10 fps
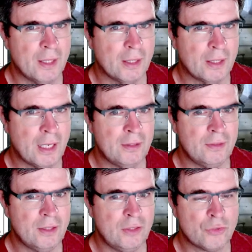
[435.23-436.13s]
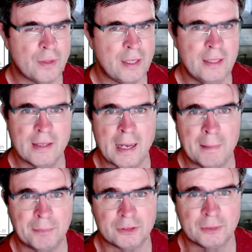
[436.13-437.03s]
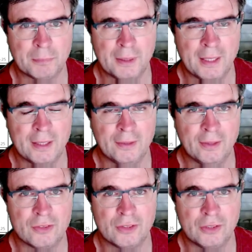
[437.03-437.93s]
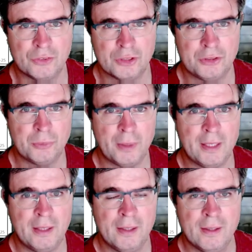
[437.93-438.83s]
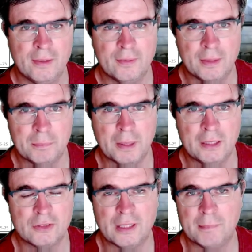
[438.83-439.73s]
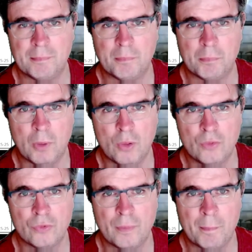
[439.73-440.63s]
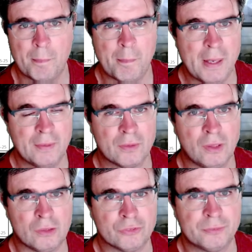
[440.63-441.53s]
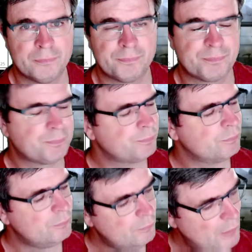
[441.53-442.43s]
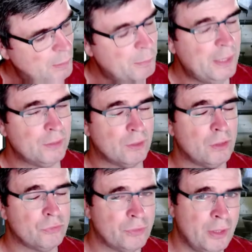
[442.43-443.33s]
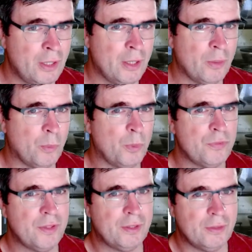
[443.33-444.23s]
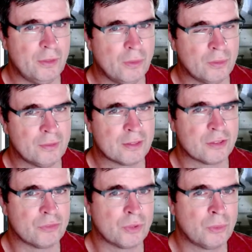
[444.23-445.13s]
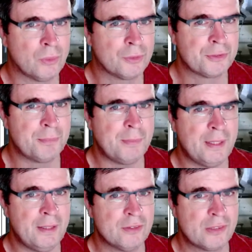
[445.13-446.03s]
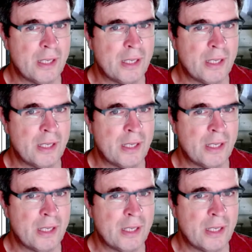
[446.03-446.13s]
Can they trade apples and bananas in such a way that makes them both better off? Better off within the context of our course means,